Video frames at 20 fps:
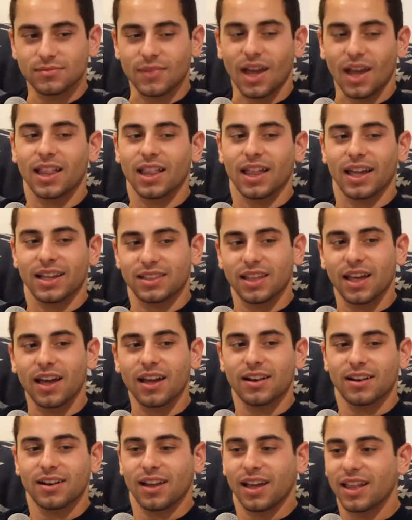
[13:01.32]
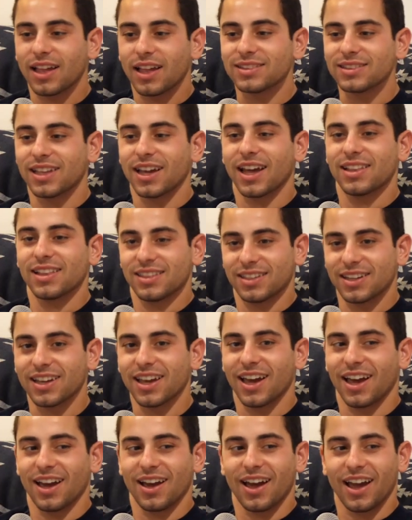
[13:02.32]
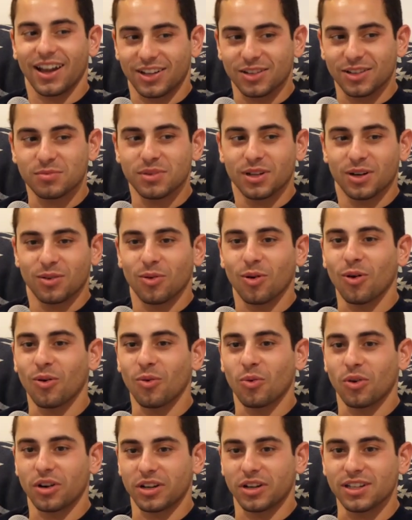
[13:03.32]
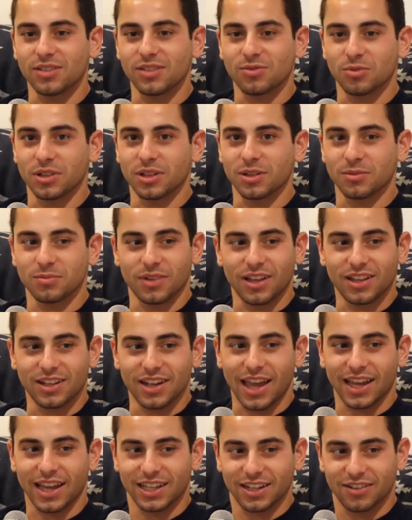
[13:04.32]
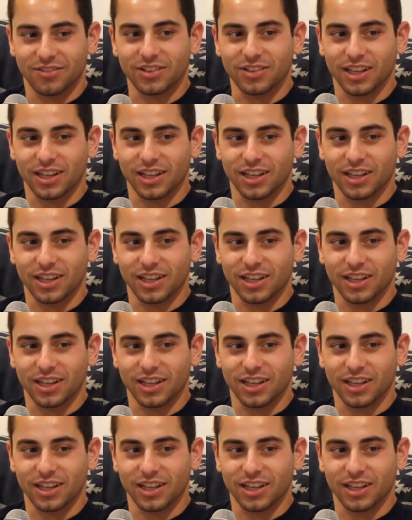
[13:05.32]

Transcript: Fun. I like that. I like that. Yeah, I could be in a role where he really negatively